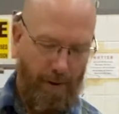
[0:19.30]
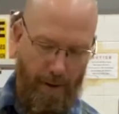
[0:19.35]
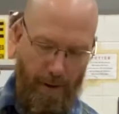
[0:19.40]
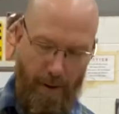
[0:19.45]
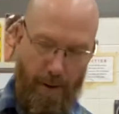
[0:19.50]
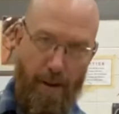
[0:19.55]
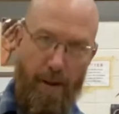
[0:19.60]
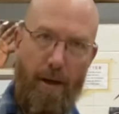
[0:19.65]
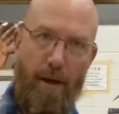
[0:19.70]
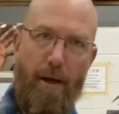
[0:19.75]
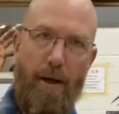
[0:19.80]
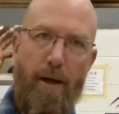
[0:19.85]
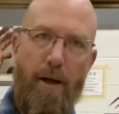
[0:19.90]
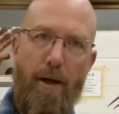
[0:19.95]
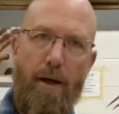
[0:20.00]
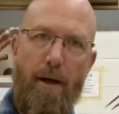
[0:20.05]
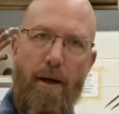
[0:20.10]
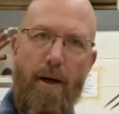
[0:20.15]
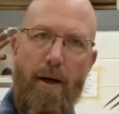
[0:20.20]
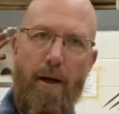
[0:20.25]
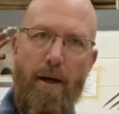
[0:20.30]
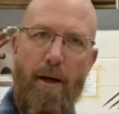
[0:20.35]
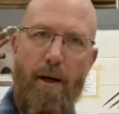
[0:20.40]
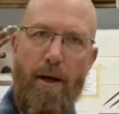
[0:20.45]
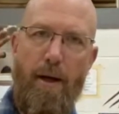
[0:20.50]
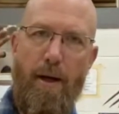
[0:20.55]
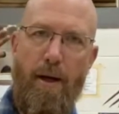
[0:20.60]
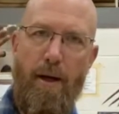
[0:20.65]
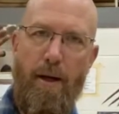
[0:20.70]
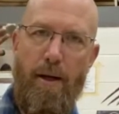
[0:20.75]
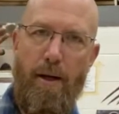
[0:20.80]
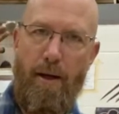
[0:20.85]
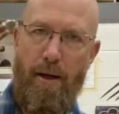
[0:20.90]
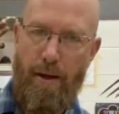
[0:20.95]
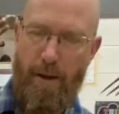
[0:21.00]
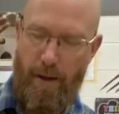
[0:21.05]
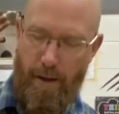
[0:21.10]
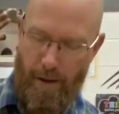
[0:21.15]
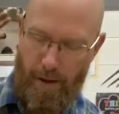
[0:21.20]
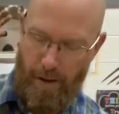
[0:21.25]

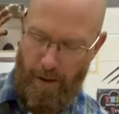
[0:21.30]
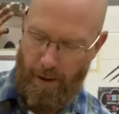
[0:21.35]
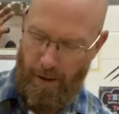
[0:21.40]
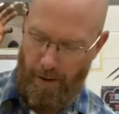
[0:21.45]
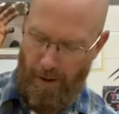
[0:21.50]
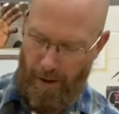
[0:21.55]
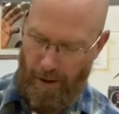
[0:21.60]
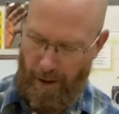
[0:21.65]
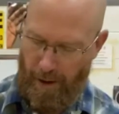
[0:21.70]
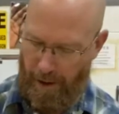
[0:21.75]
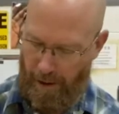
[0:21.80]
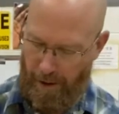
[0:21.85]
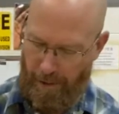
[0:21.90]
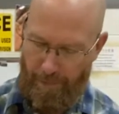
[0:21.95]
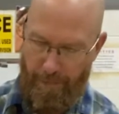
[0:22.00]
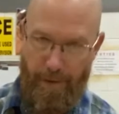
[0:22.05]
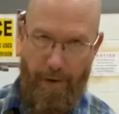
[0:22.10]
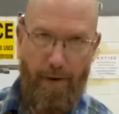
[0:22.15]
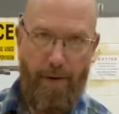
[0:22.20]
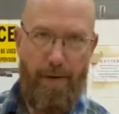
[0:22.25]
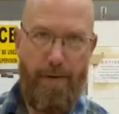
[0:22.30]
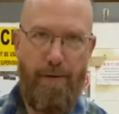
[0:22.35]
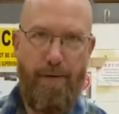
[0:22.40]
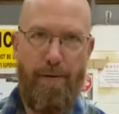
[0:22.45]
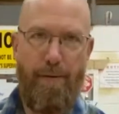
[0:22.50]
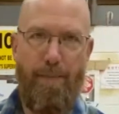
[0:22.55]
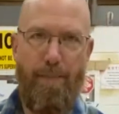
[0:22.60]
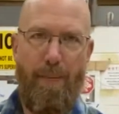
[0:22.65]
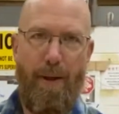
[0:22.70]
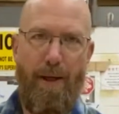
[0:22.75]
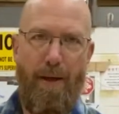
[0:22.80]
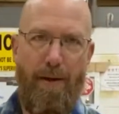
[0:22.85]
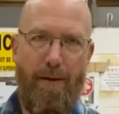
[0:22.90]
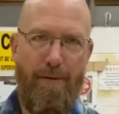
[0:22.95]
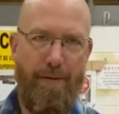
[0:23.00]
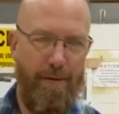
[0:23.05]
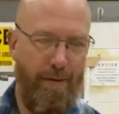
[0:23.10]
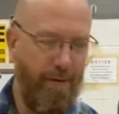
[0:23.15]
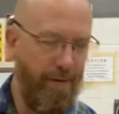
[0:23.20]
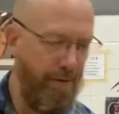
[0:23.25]
And here I have some
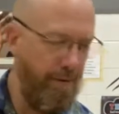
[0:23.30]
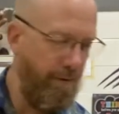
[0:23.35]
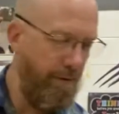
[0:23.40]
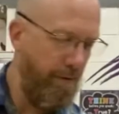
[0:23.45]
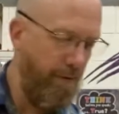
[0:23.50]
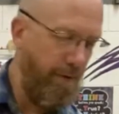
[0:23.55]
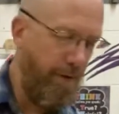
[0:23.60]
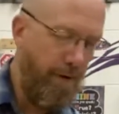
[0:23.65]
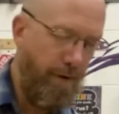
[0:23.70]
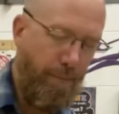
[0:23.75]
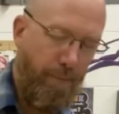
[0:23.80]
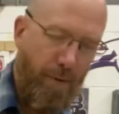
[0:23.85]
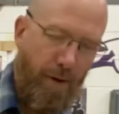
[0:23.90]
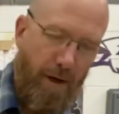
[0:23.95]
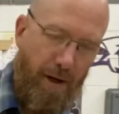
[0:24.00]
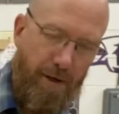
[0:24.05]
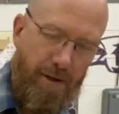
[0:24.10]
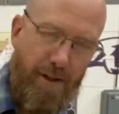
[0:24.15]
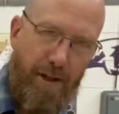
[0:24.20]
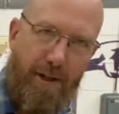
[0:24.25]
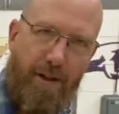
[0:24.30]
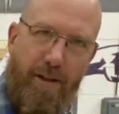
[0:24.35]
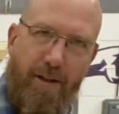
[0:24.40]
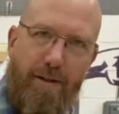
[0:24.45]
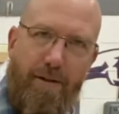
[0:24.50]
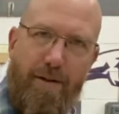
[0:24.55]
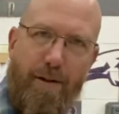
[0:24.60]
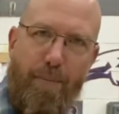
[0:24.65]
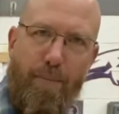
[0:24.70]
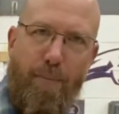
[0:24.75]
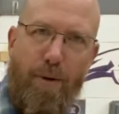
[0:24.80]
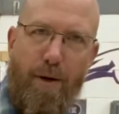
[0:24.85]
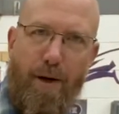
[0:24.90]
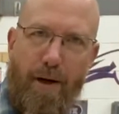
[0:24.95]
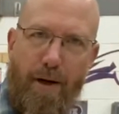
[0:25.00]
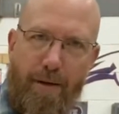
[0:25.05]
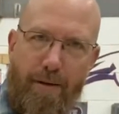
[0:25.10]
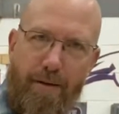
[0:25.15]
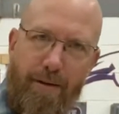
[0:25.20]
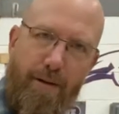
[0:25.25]
pieces that the project is
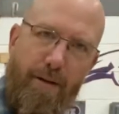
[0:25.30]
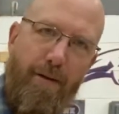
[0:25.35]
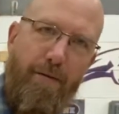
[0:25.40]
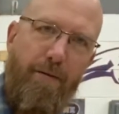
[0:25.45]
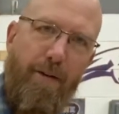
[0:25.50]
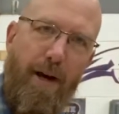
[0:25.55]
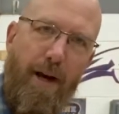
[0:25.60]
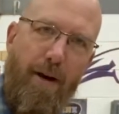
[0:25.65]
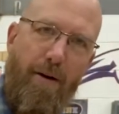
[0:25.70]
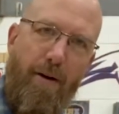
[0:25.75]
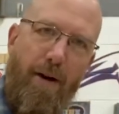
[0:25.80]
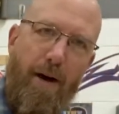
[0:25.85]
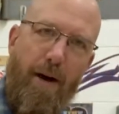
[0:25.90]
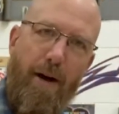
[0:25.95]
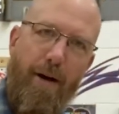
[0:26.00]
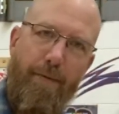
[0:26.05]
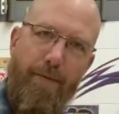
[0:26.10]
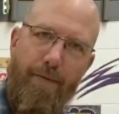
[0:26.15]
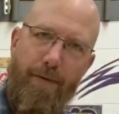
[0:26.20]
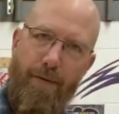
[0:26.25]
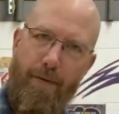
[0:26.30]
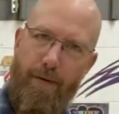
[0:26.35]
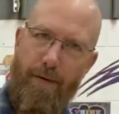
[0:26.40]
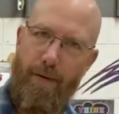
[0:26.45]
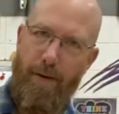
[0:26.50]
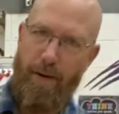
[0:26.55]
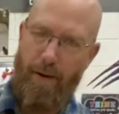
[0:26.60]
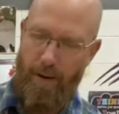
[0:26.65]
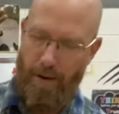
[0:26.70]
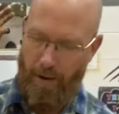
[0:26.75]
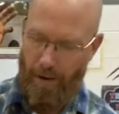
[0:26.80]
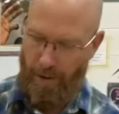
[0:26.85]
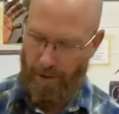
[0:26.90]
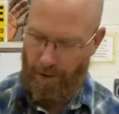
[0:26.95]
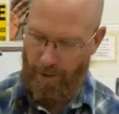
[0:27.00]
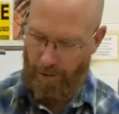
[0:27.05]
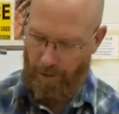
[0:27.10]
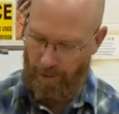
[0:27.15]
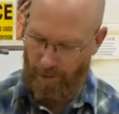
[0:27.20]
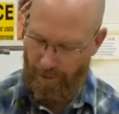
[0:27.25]
comprised of. Now, I've
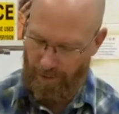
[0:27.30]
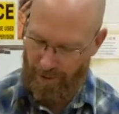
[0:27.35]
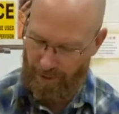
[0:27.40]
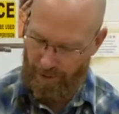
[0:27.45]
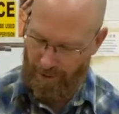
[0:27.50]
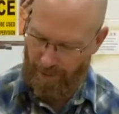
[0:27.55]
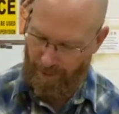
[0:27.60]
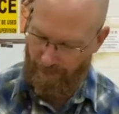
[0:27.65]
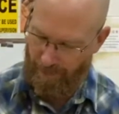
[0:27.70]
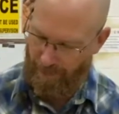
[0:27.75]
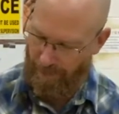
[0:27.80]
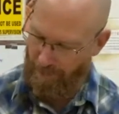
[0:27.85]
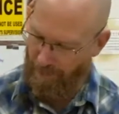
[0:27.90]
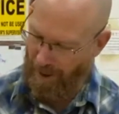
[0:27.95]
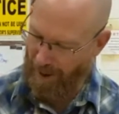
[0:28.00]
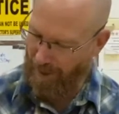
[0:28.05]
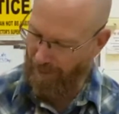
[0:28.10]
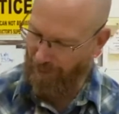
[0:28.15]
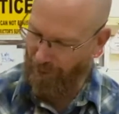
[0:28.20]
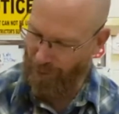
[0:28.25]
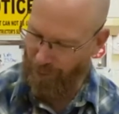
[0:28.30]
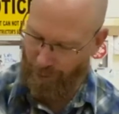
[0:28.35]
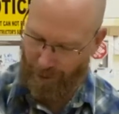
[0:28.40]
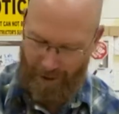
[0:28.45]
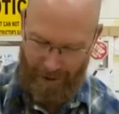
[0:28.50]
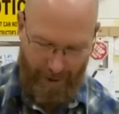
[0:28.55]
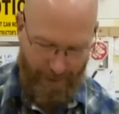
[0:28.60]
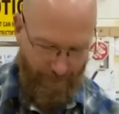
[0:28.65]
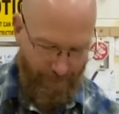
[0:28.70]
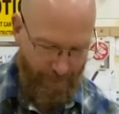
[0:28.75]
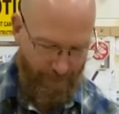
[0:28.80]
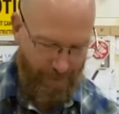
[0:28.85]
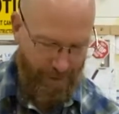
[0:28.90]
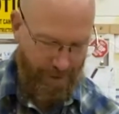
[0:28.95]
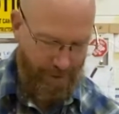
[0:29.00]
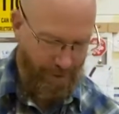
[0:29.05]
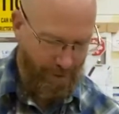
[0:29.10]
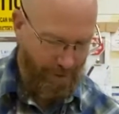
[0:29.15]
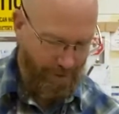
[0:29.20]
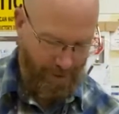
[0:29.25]
used about 3 different
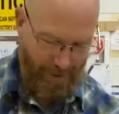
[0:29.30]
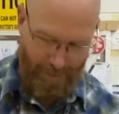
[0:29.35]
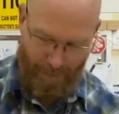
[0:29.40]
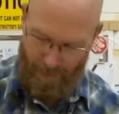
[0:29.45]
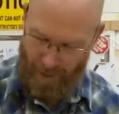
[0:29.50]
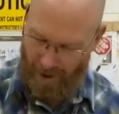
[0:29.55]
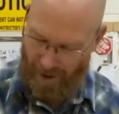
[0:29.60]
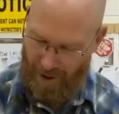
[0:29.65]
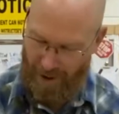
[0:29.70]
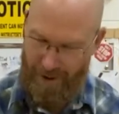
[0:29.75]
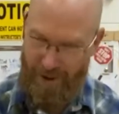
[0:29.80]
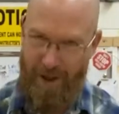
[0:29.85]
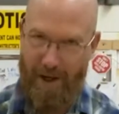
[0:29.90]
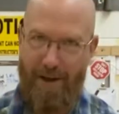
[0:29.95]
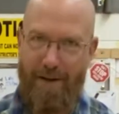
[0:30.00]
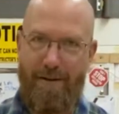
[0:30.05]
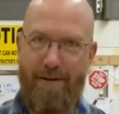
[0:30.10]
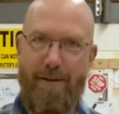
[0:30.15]
students' projects